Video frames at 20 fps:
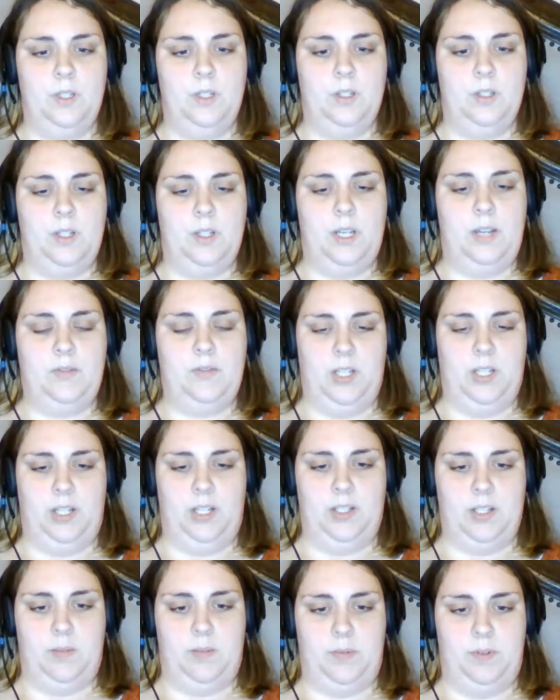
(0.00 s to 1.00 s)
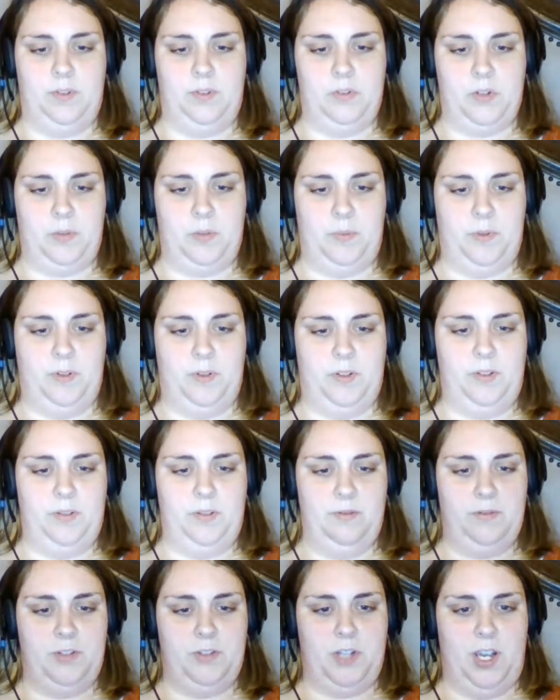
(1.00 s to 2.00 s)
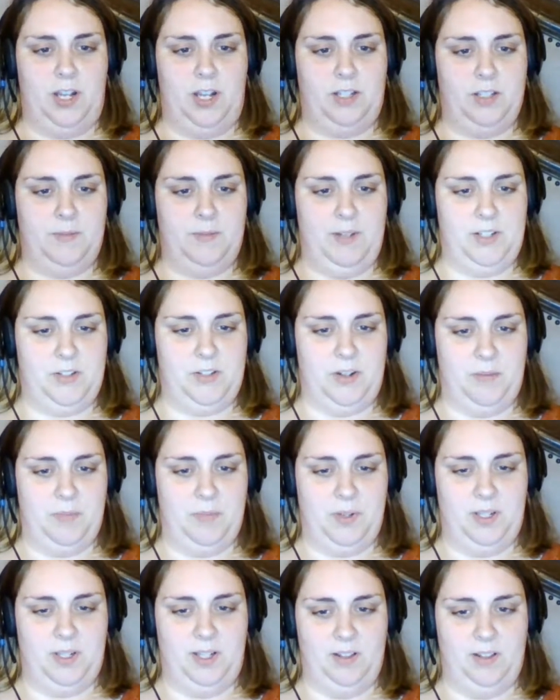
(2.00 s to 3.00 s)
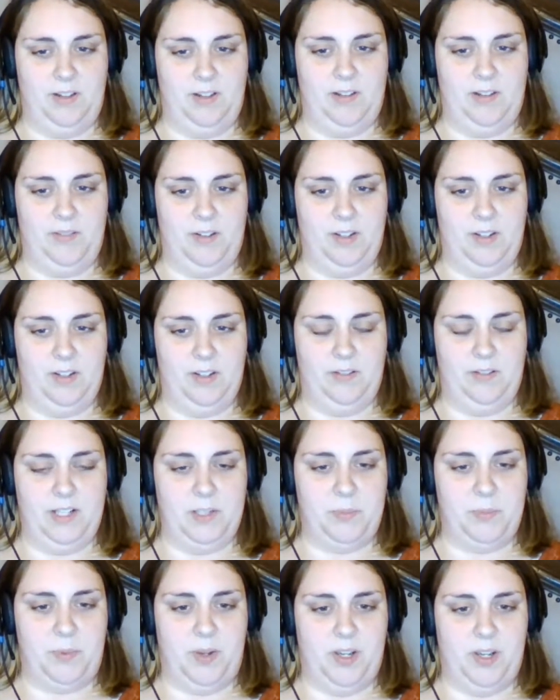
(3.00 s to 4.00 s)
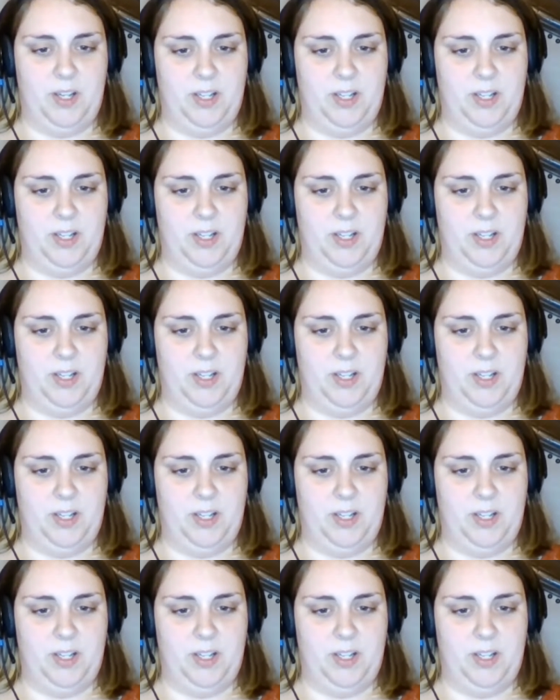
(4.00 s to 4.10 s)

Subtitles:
I have to like double and triple check to make sure I'm putting the right one in the right spot.